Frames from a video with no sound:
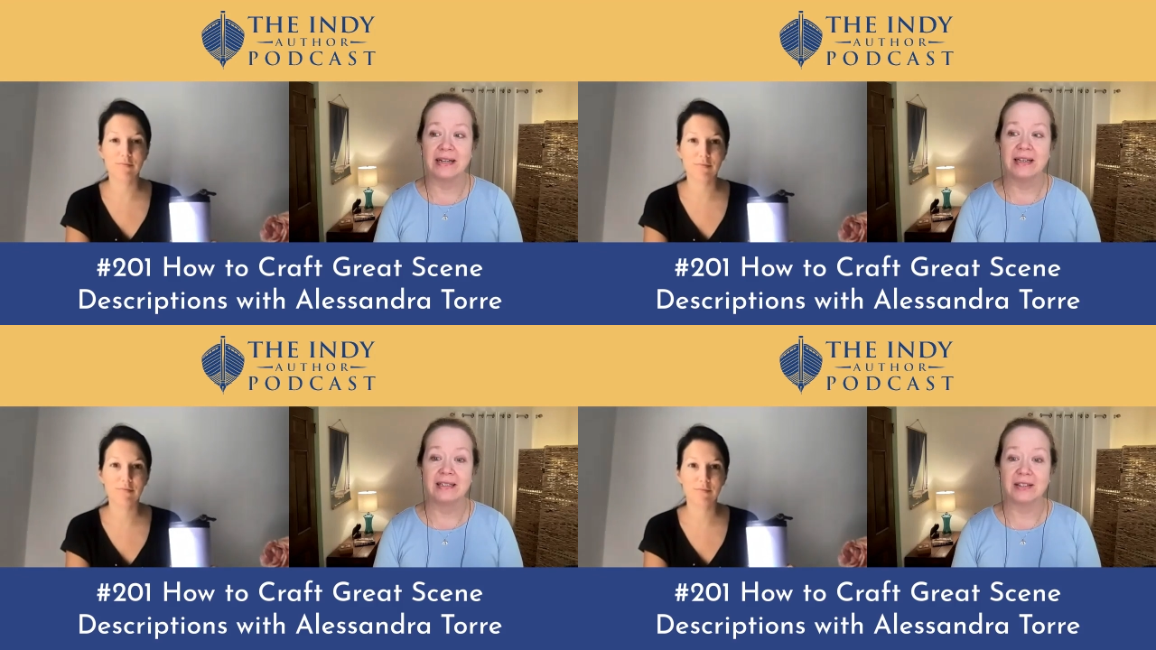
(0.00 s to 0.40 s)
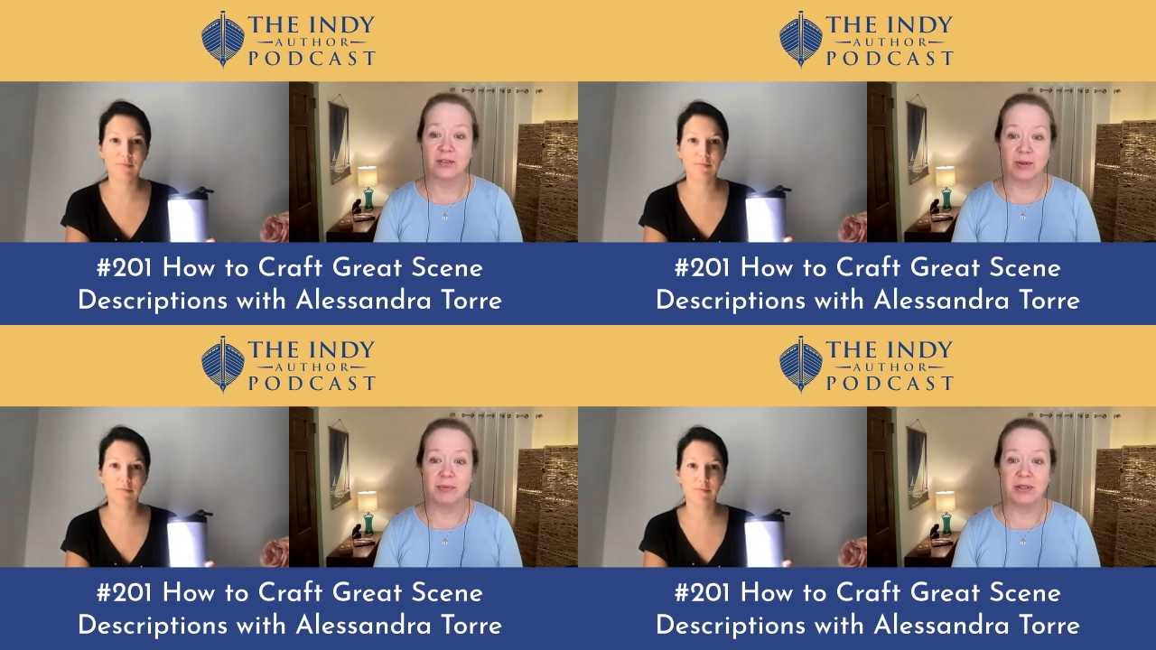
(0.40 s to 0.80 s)
Speaker 1: for
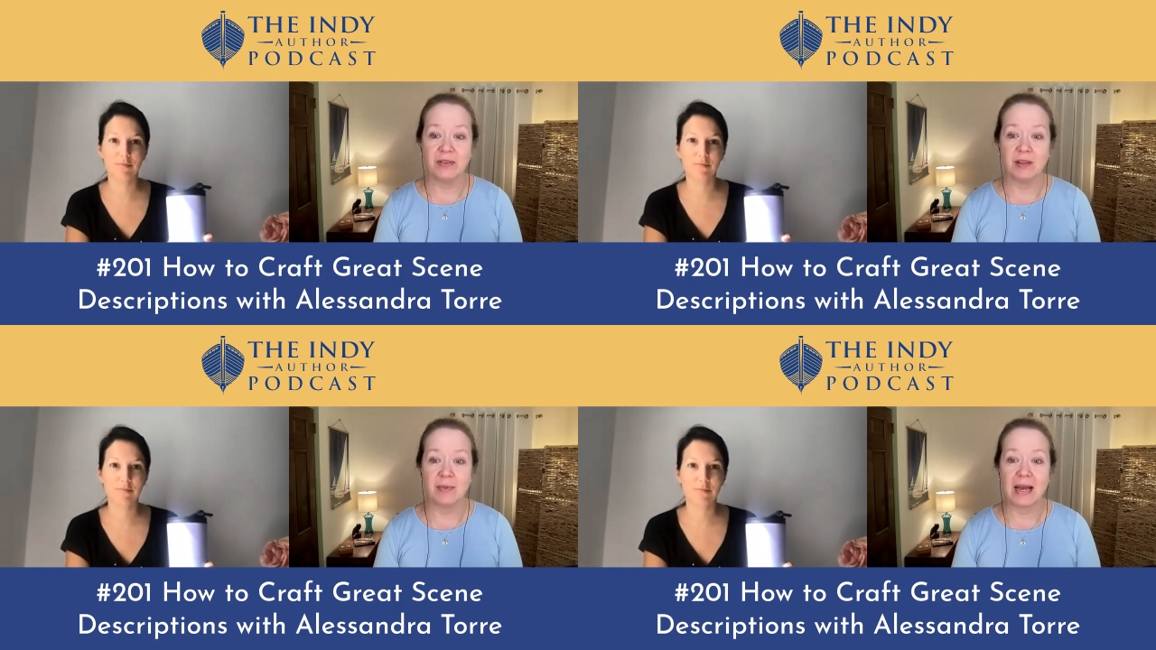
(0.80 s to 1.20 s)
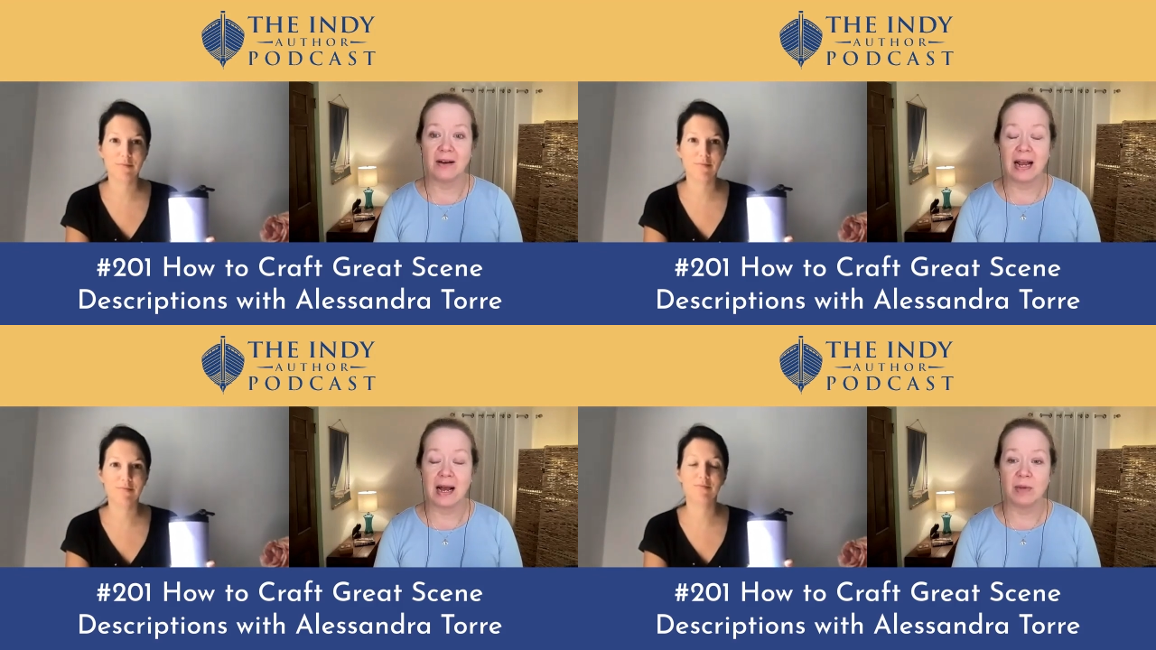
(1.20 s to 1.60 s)
descriptions
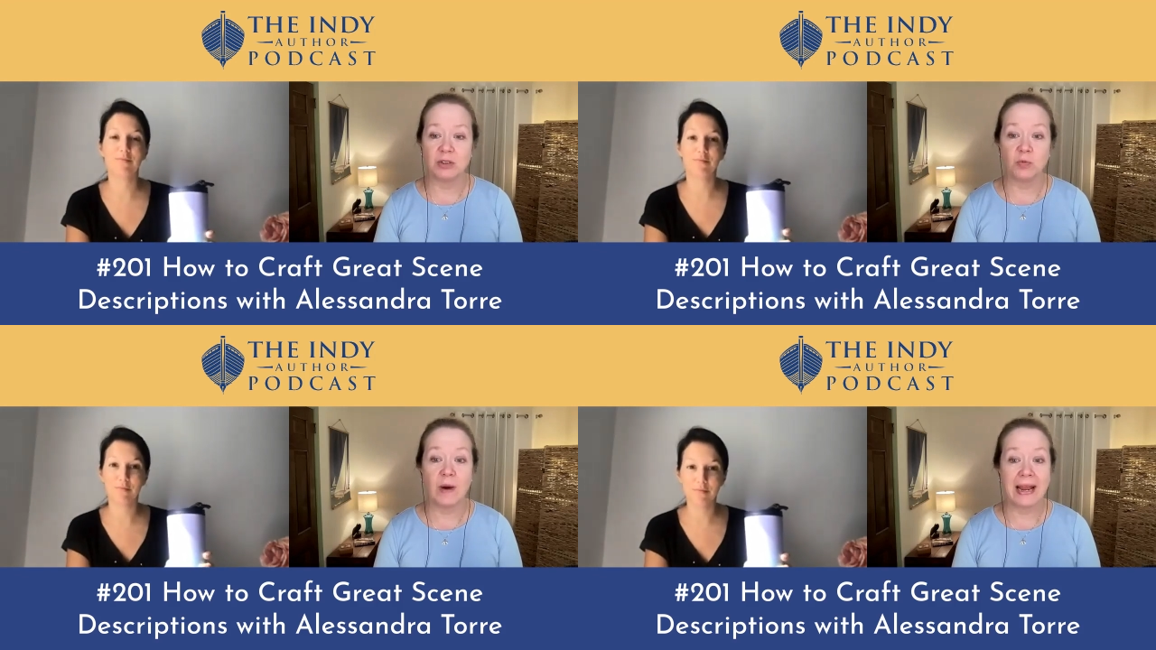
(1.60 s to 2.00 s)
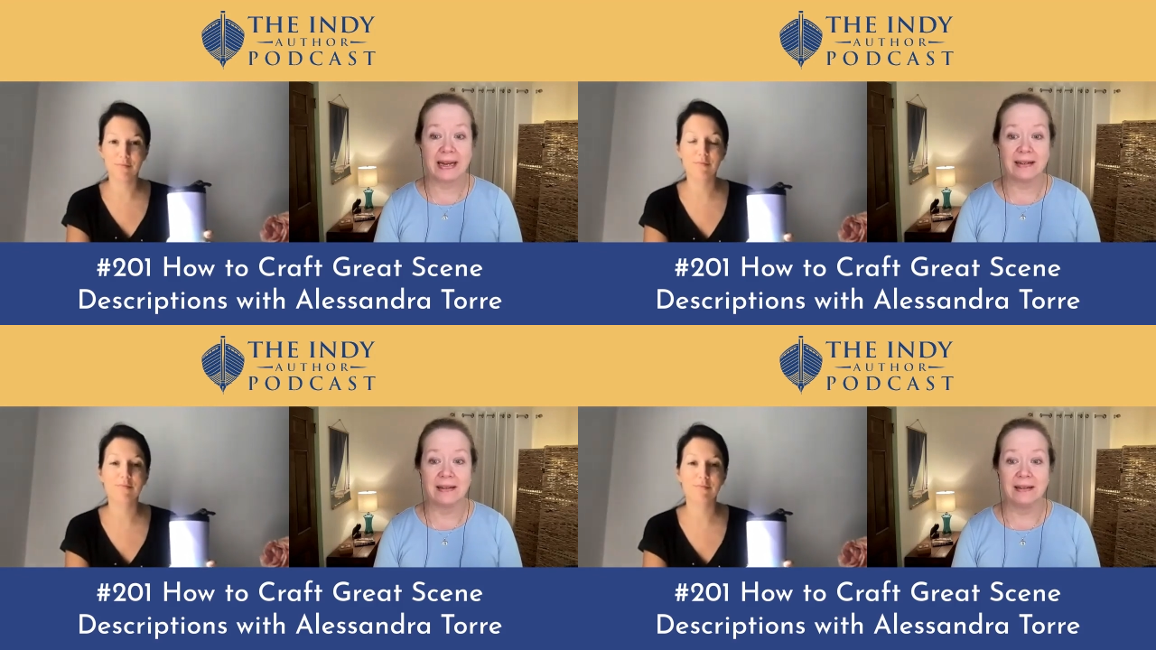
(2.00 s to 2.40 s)
about how much
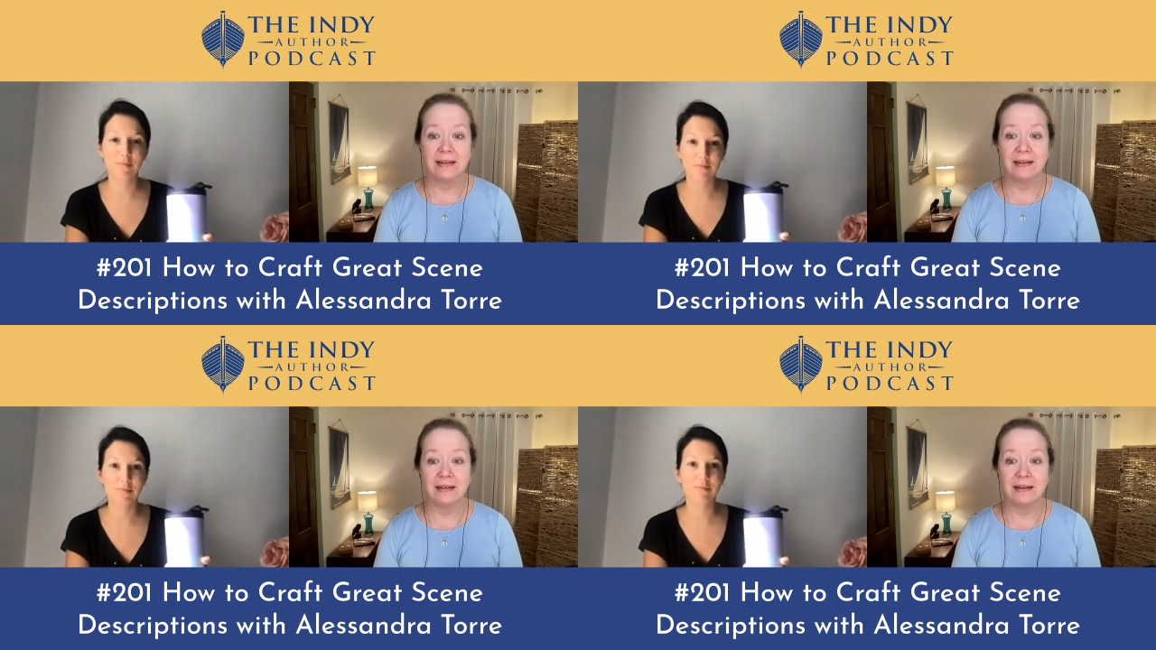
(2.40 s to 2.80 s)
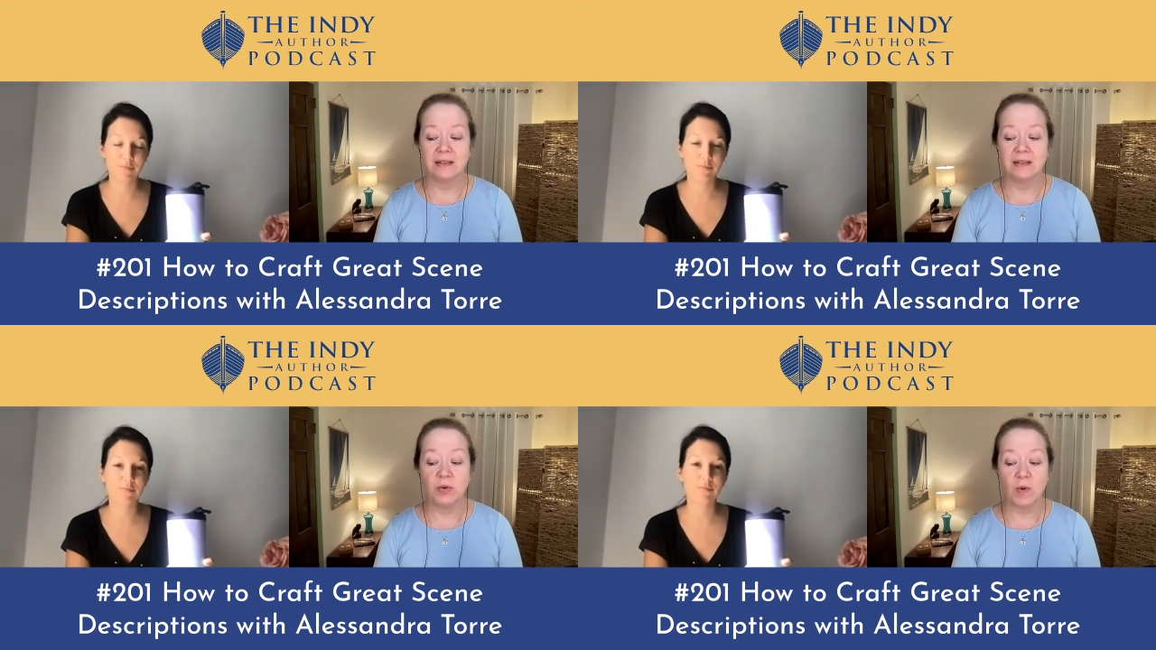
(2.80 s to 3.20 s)
weight
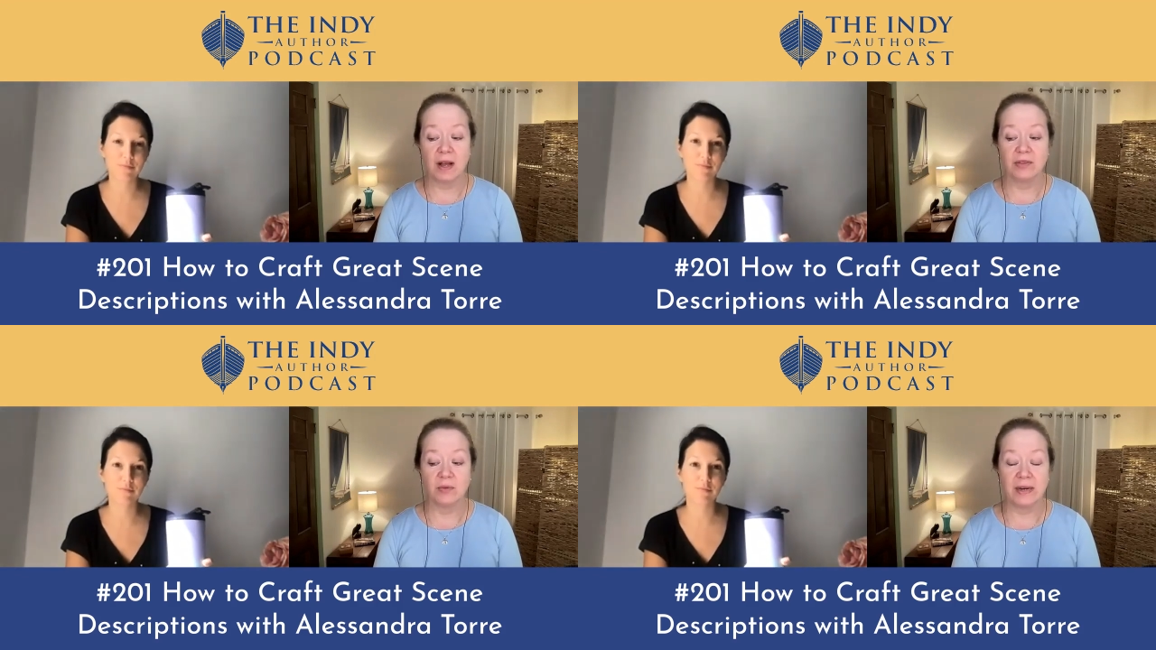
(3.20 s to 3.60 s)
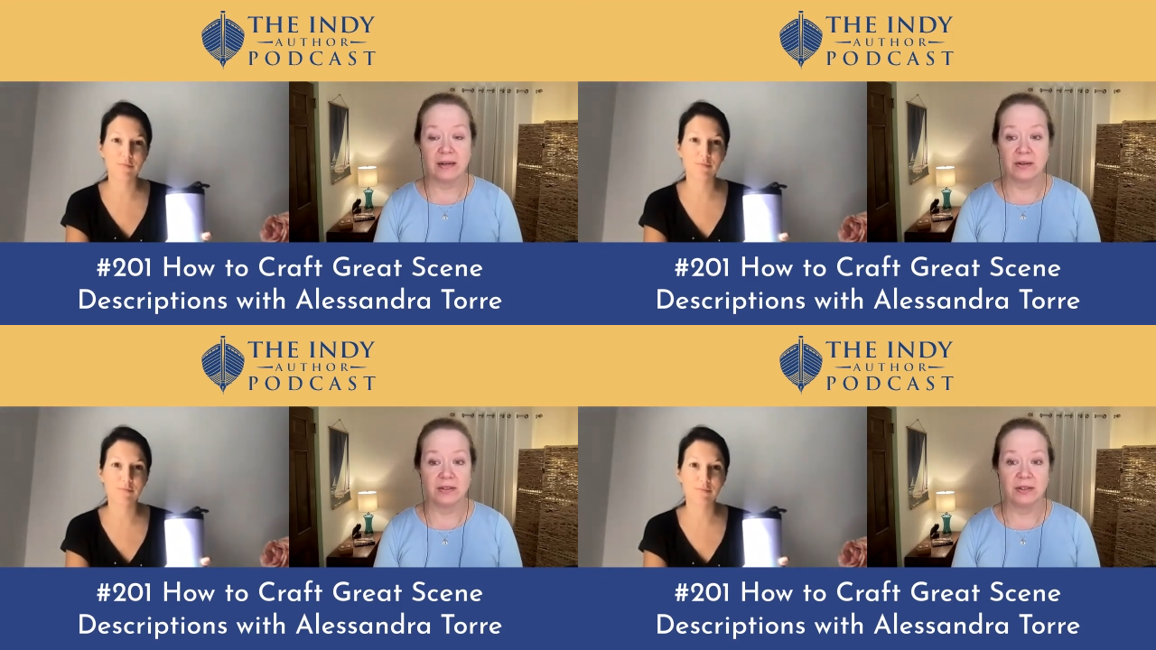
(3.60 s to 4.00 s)
do you want
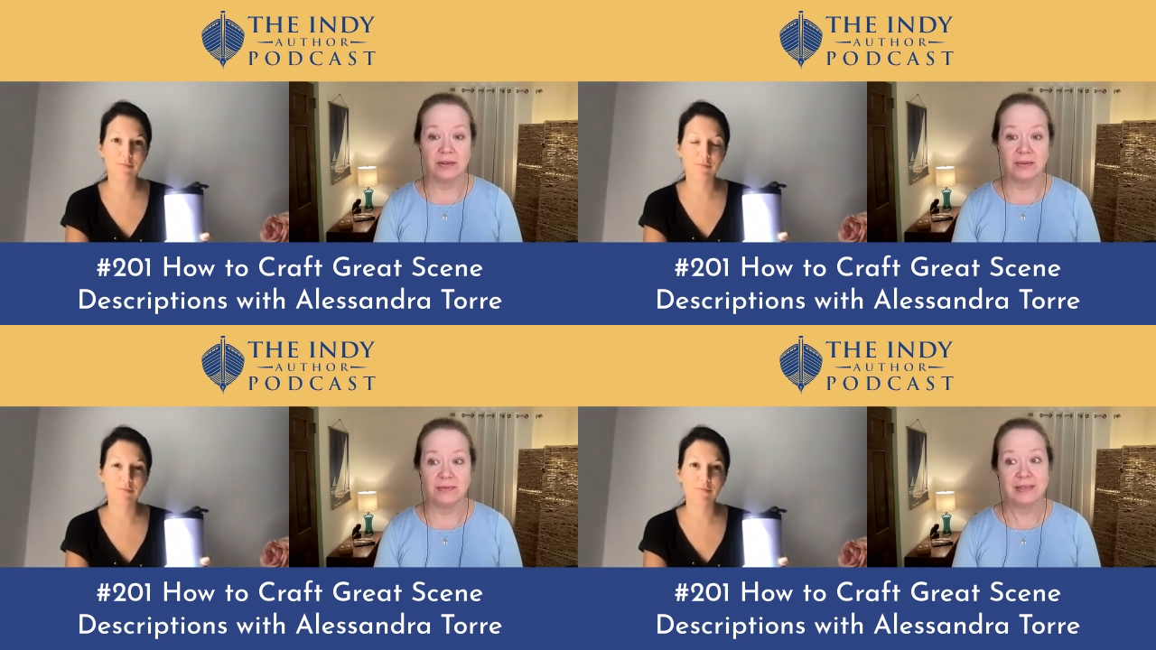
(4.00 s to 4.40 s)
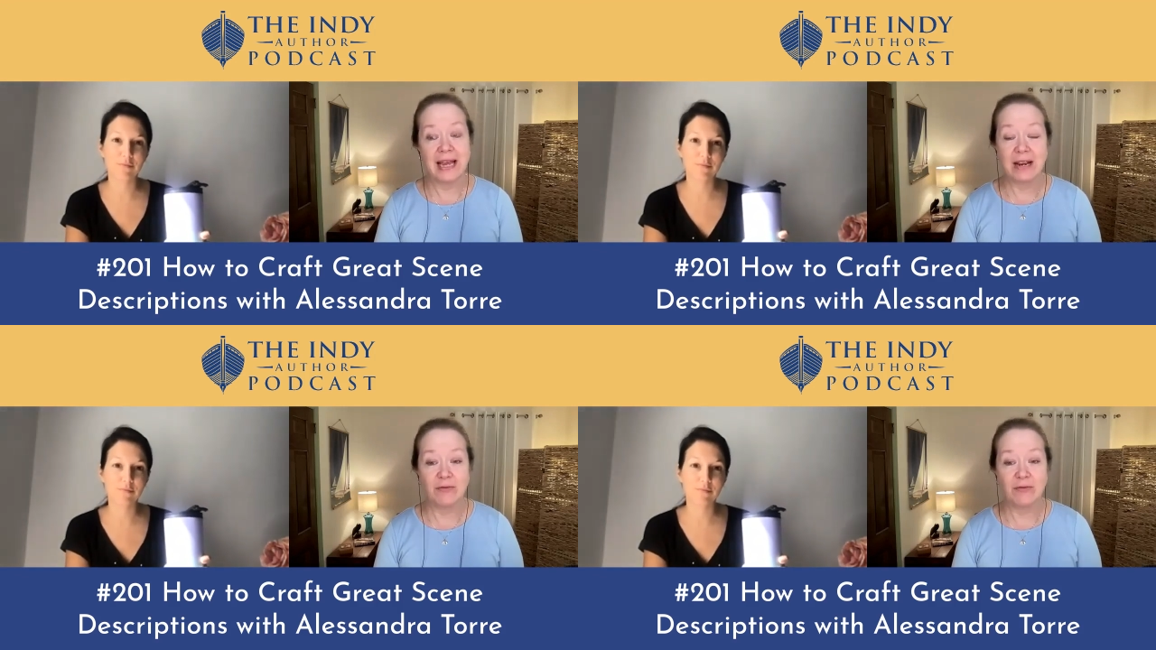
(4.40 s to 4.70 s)
the reader to